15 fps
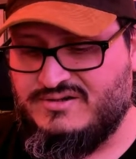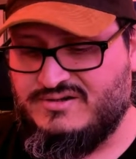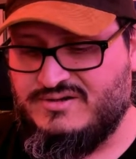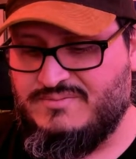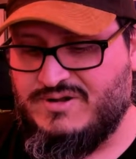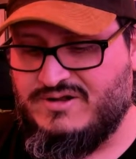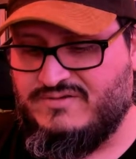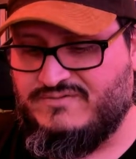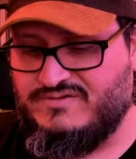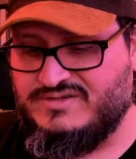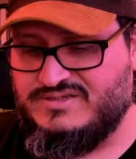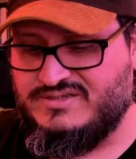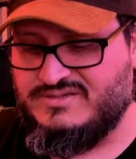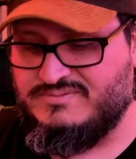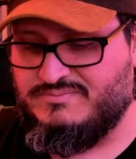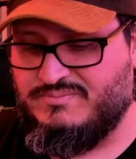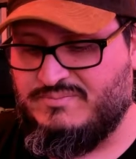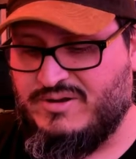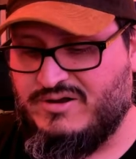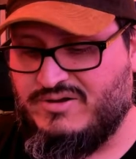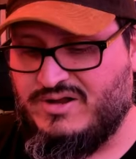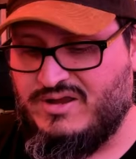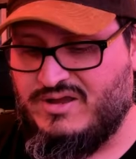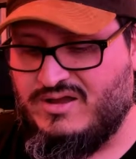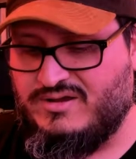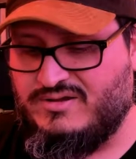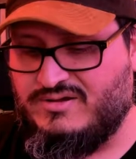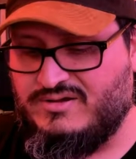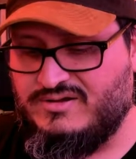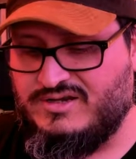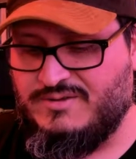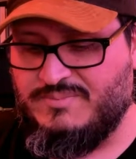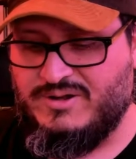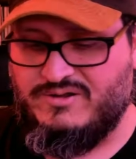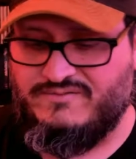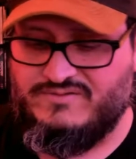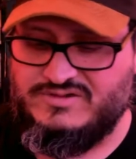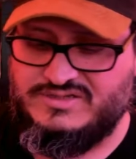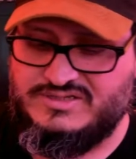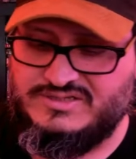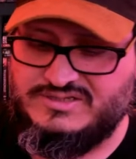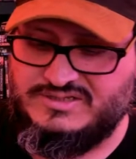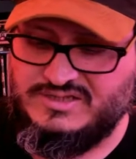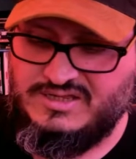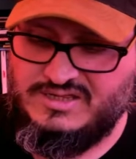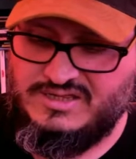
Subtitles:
Gamera versus Baragon, Gamera versus